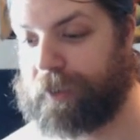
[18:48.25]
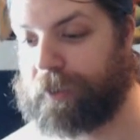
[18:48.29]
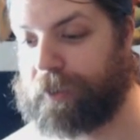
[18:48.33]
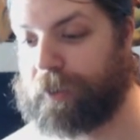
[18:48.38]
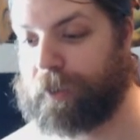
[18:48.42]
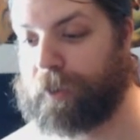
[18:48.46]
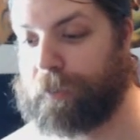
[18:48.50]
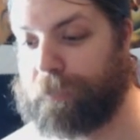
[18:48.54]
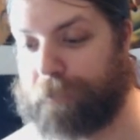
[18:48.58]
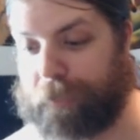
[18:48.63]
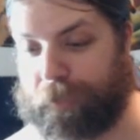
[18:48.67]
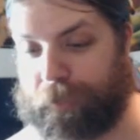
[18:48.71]

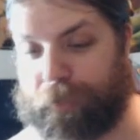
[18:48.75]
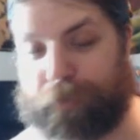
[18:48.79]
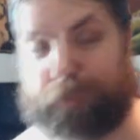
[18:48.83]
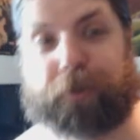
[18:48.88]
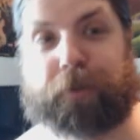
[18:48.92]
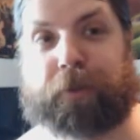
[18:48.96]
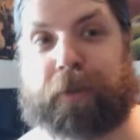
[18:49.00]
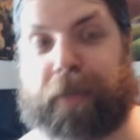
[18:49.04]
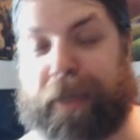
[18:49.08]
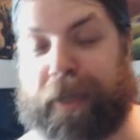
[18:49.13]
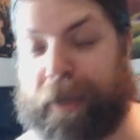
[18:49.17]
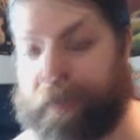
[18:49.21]
Your
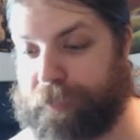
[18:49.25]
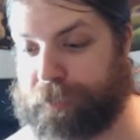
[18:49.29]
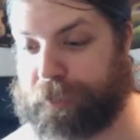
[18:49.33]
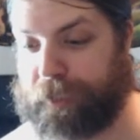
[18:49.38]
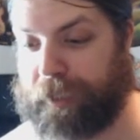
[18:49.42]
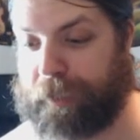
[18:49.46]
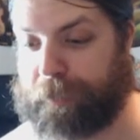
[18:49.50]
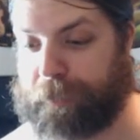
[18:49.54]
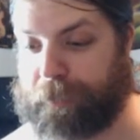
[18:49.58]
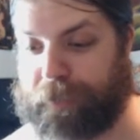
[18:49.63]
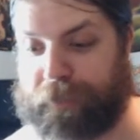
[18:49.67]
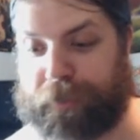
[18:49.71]
Overlords now have
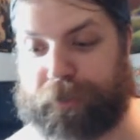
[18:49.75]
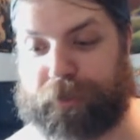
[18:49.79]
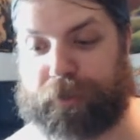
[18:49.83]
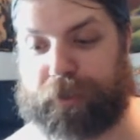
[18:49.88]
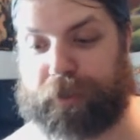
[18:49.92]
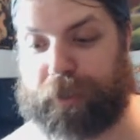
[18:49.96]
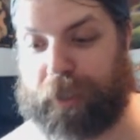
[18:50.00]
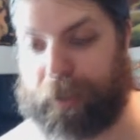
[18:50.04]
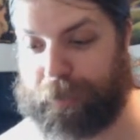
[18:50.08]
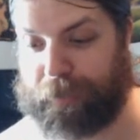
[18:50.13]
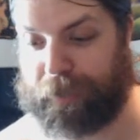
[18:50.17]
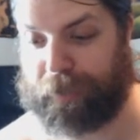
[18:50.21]
trample. Your
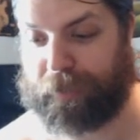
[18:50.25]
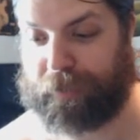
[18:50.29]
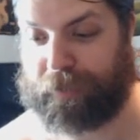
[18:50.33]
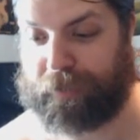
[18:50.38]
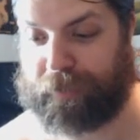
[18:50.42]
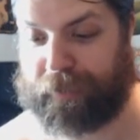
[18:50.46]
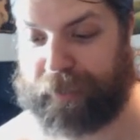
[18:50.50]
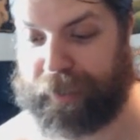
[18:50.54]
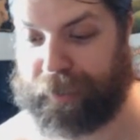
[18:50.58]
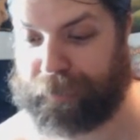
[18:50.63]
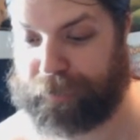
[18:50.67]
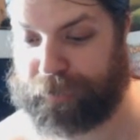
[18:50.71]

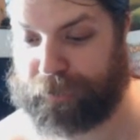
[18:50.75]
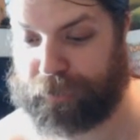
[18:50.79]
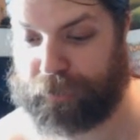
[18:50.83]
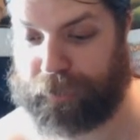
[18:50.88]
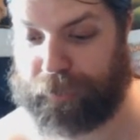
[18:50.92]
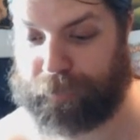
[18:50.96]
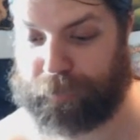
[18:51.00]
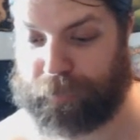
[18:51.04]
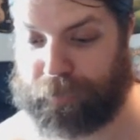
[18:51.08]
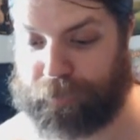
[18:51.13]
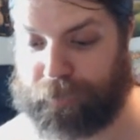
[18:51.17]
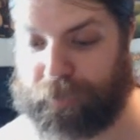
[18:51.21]
Stomper now has
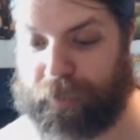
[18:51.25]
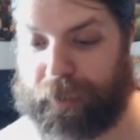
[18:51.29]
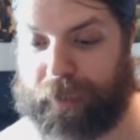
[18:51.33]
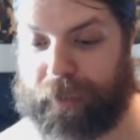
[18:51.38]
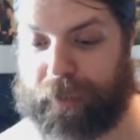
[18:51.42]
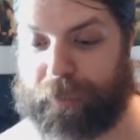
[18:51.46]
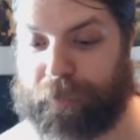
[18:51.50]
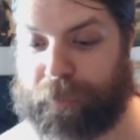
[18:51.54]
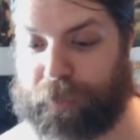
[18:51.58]
trample.